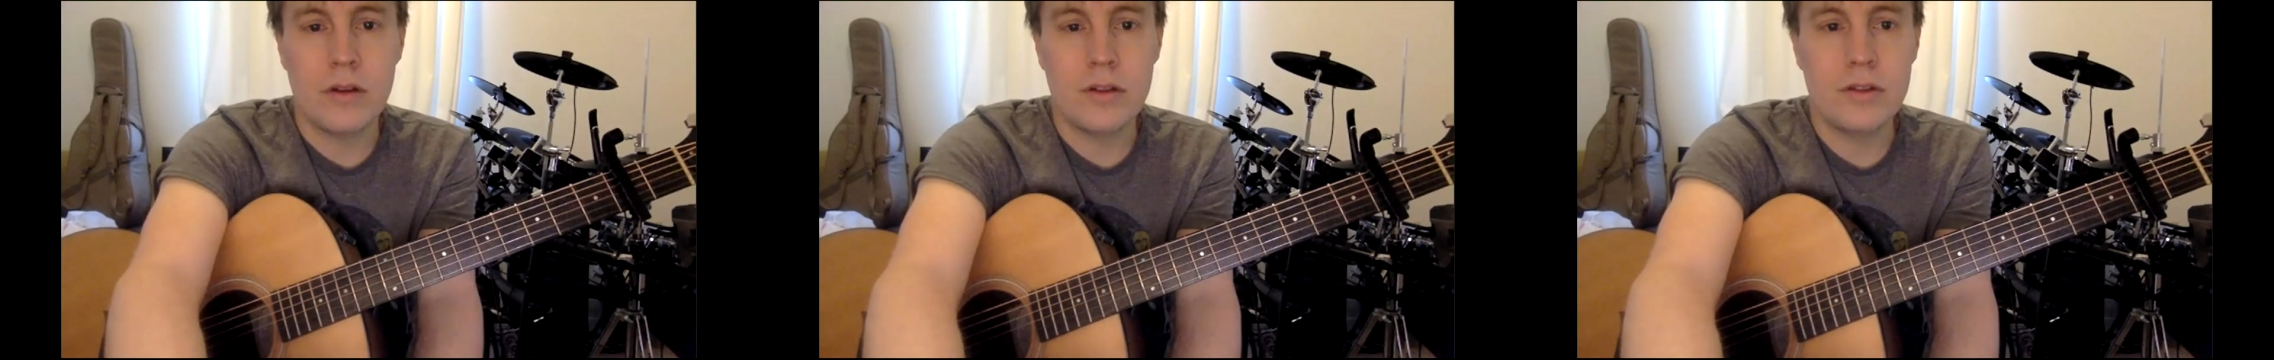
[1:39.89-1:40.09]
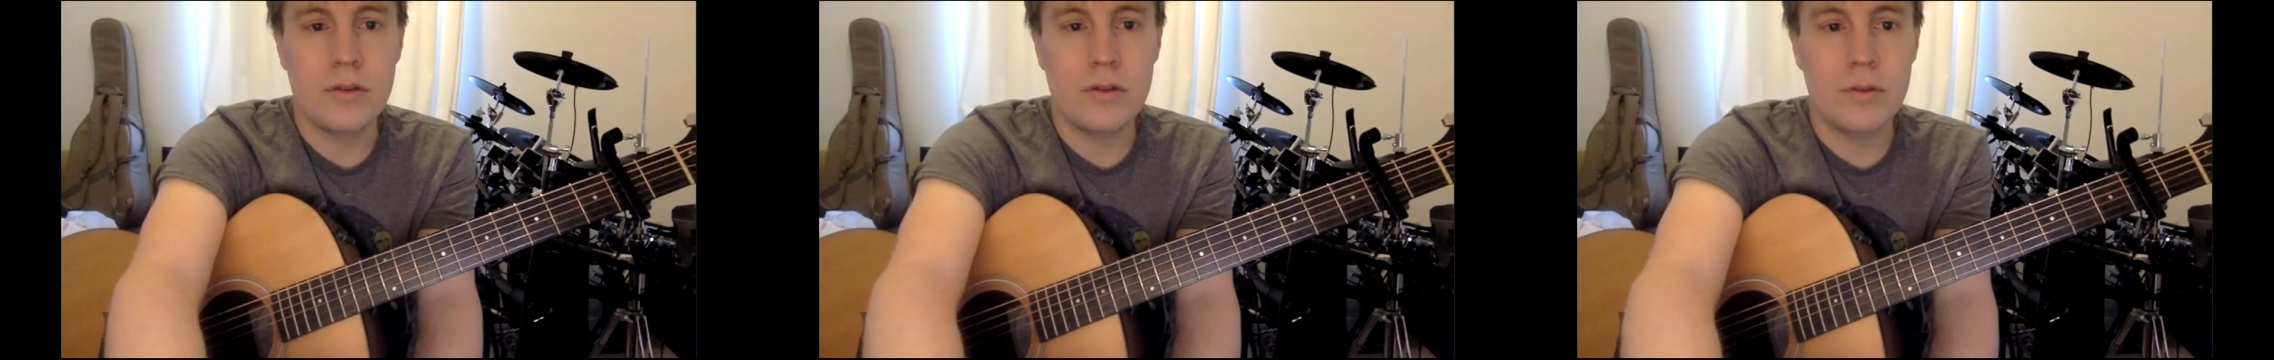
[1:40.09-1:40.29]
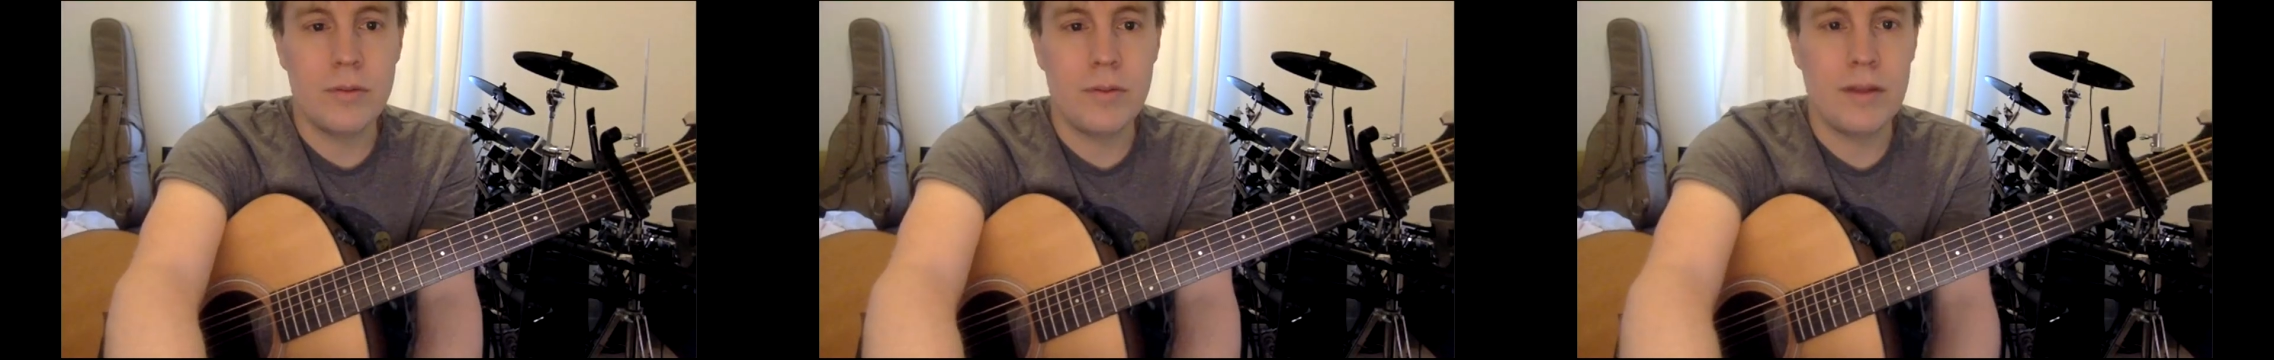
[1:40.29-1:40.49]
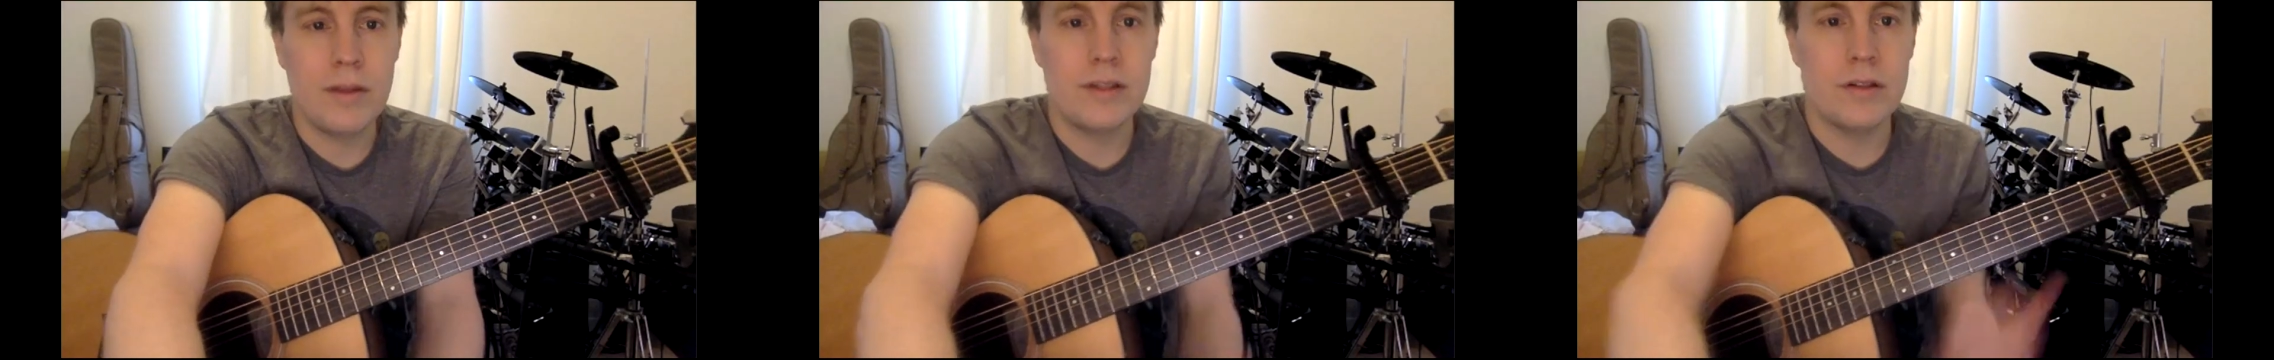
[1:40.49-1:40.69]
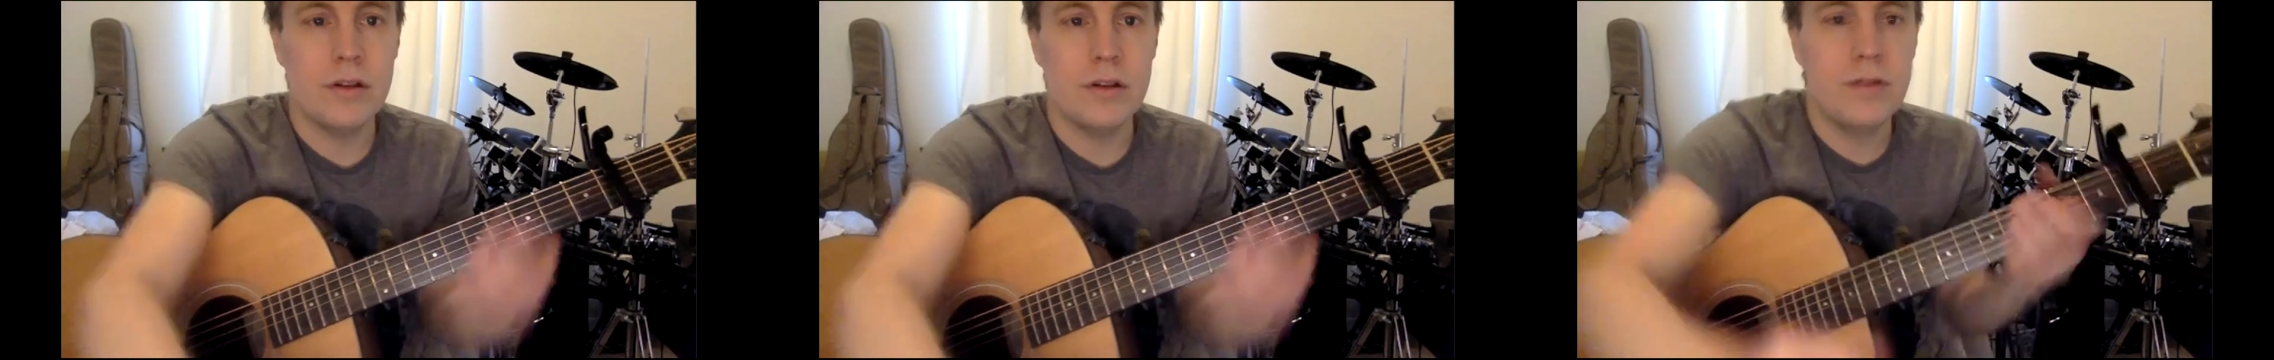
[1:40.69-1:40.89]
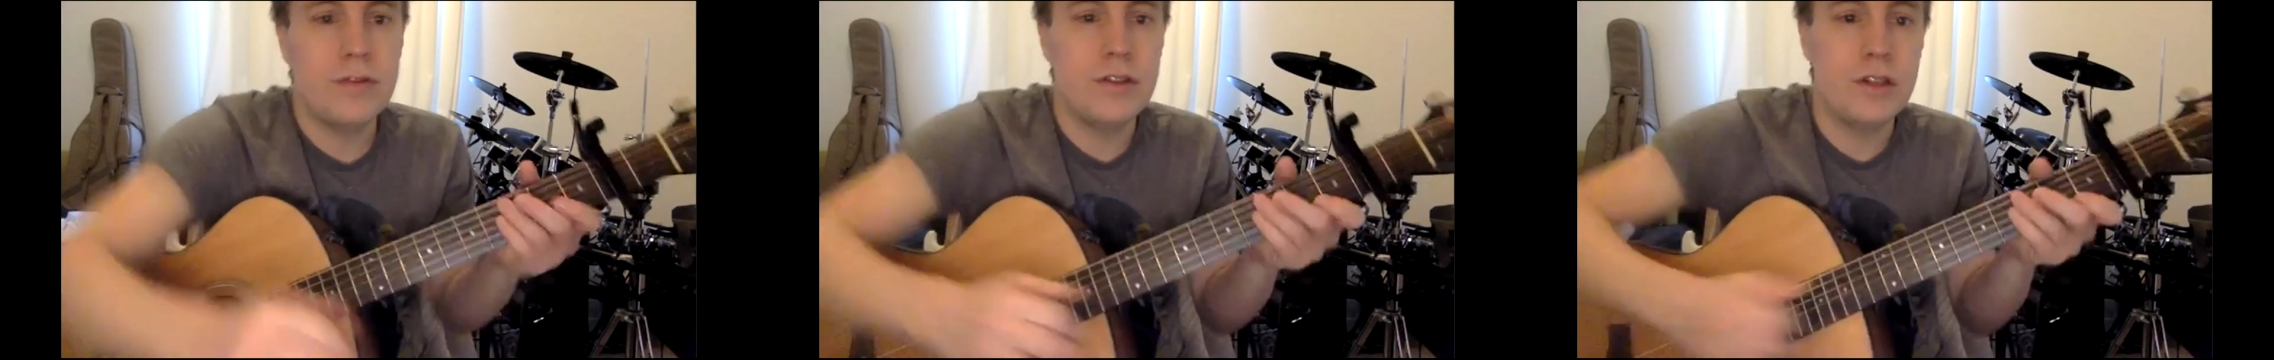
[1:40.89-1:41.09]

I'll just do it with myself